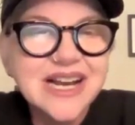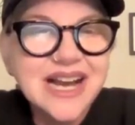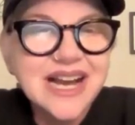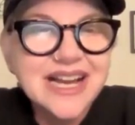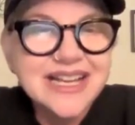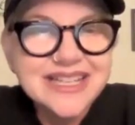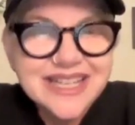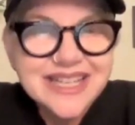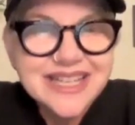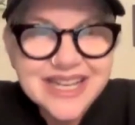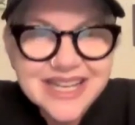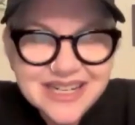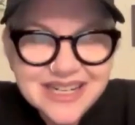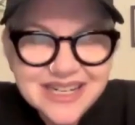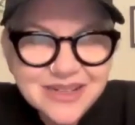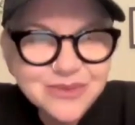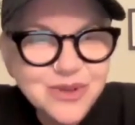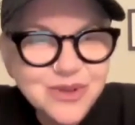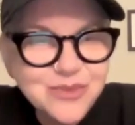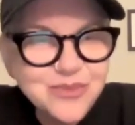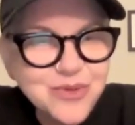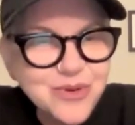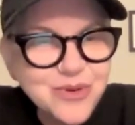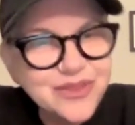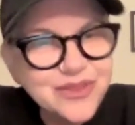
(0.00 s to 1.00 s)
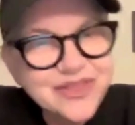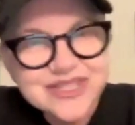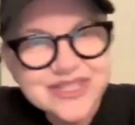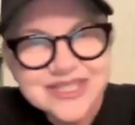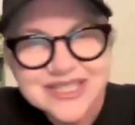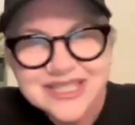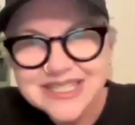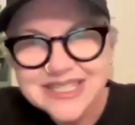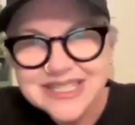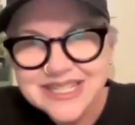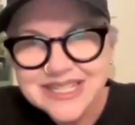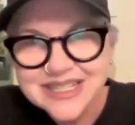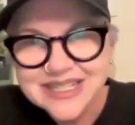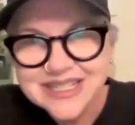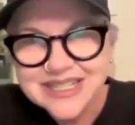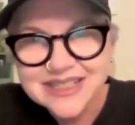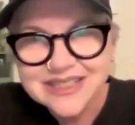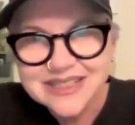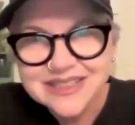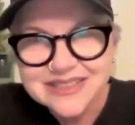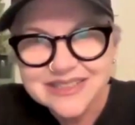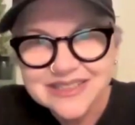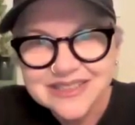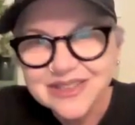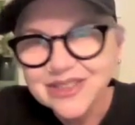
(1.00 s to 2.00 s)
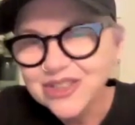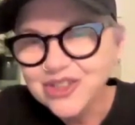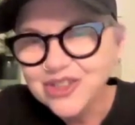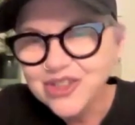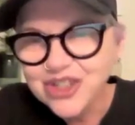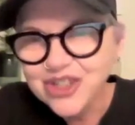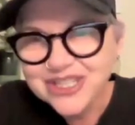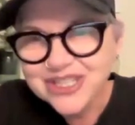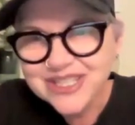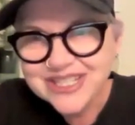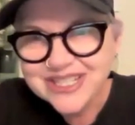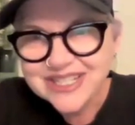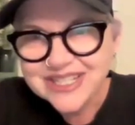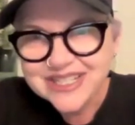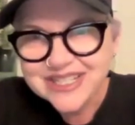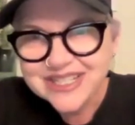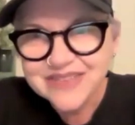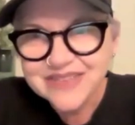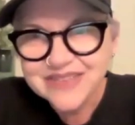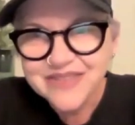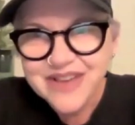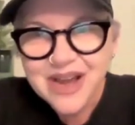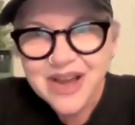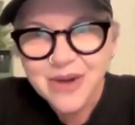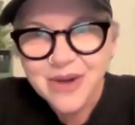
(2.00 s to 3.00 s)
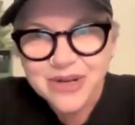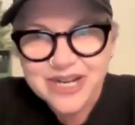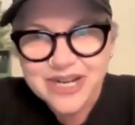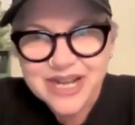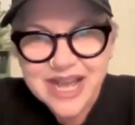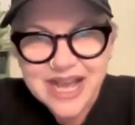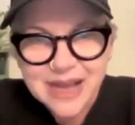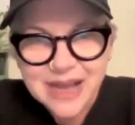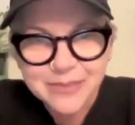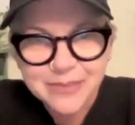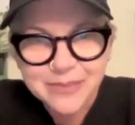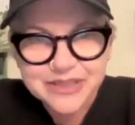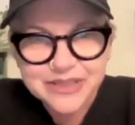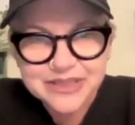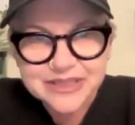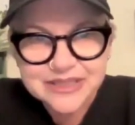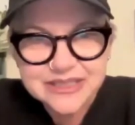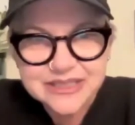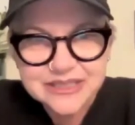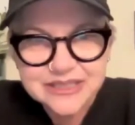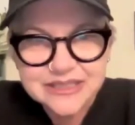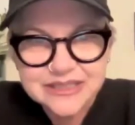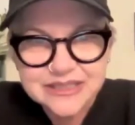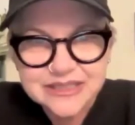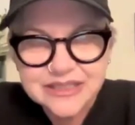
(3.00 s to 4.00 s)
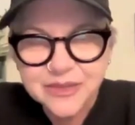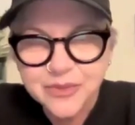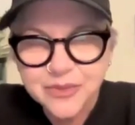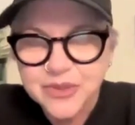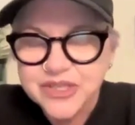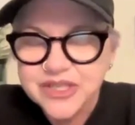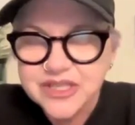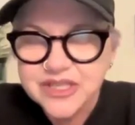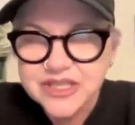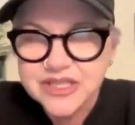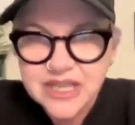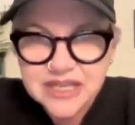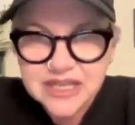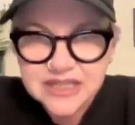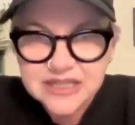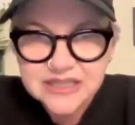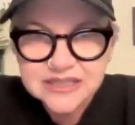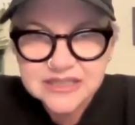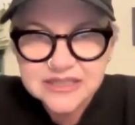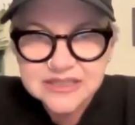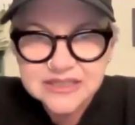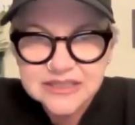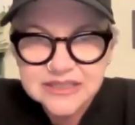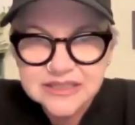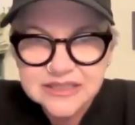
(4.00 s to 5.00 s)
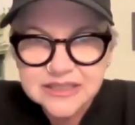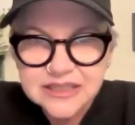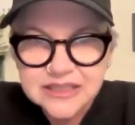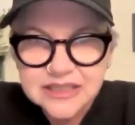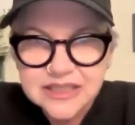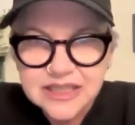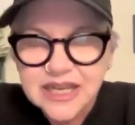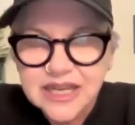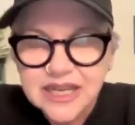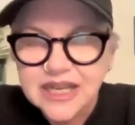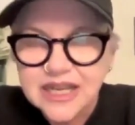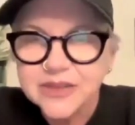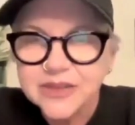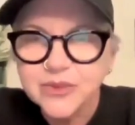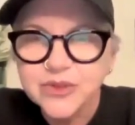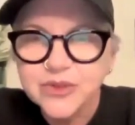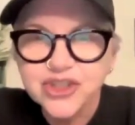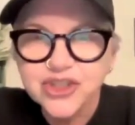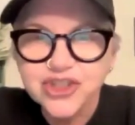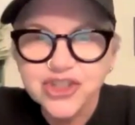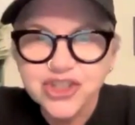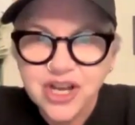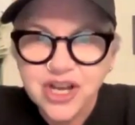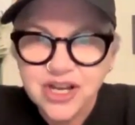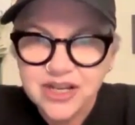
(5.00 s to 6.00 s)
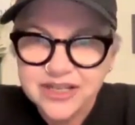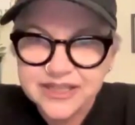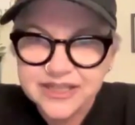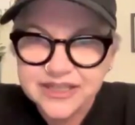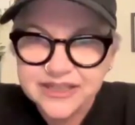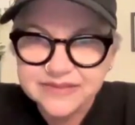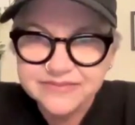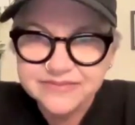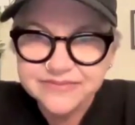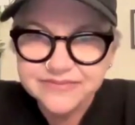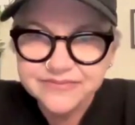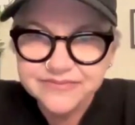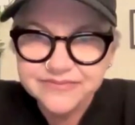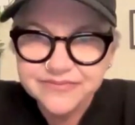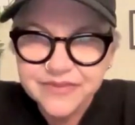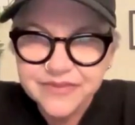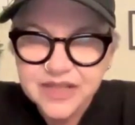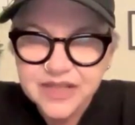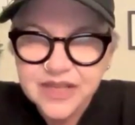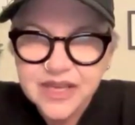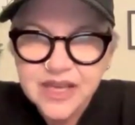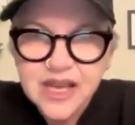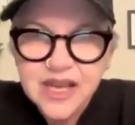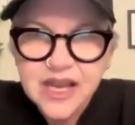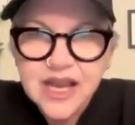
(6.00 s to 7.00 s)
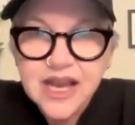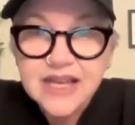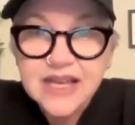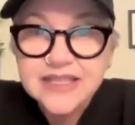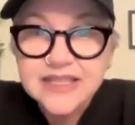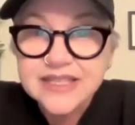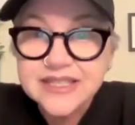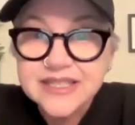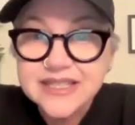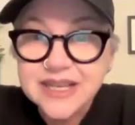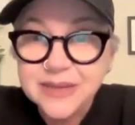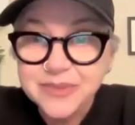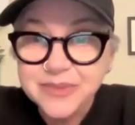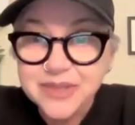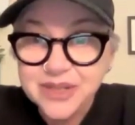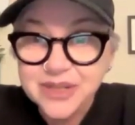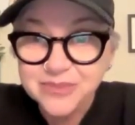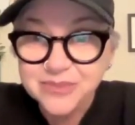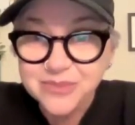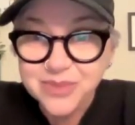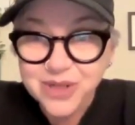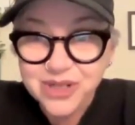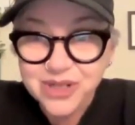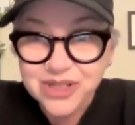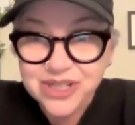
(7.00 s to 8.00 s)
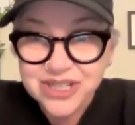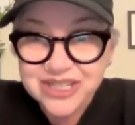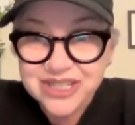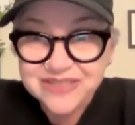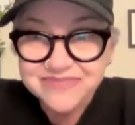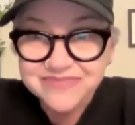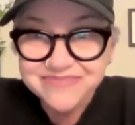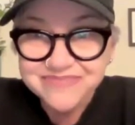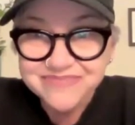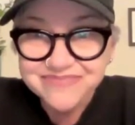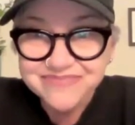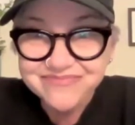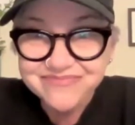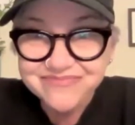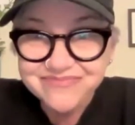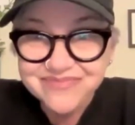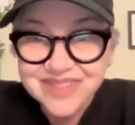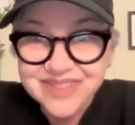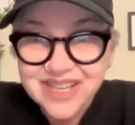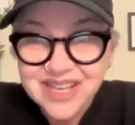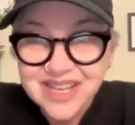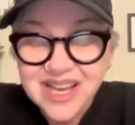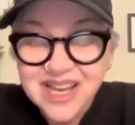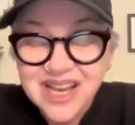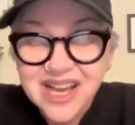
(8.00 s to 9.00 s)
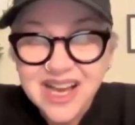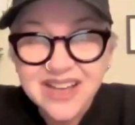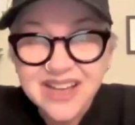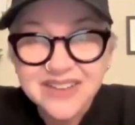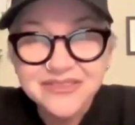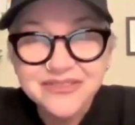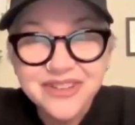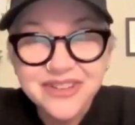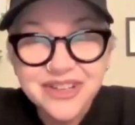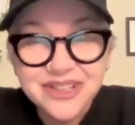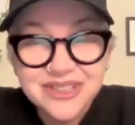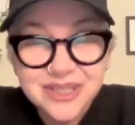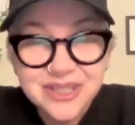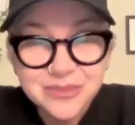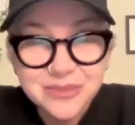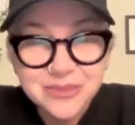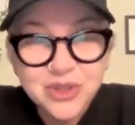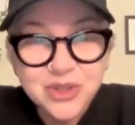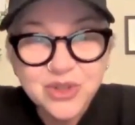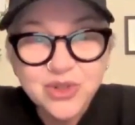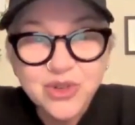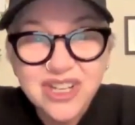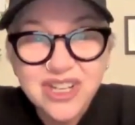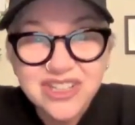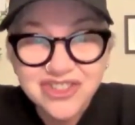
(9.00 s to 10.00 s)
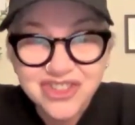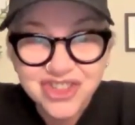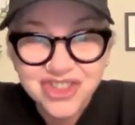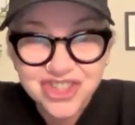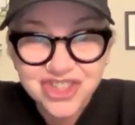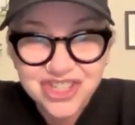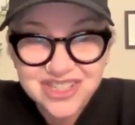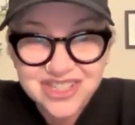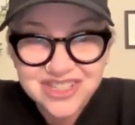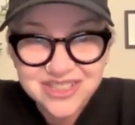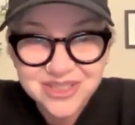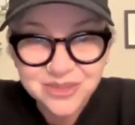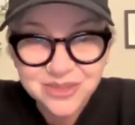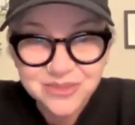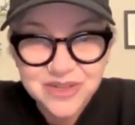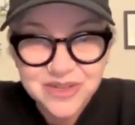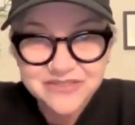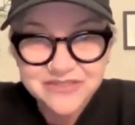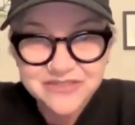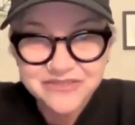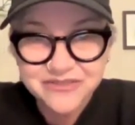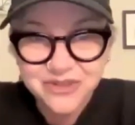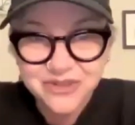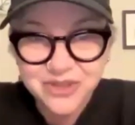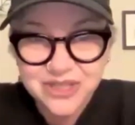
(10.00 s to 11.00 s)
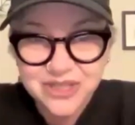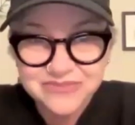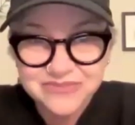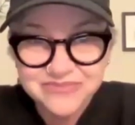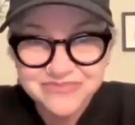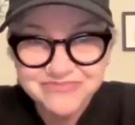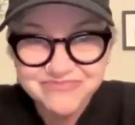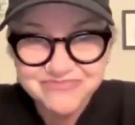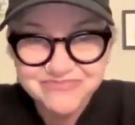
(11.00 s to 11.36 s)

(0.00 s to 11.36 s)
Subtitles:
I cannot report the detailed logistics of how it happened. It was sudden and it was shocking. I stepped on Barney. I felt him crunch under my foot.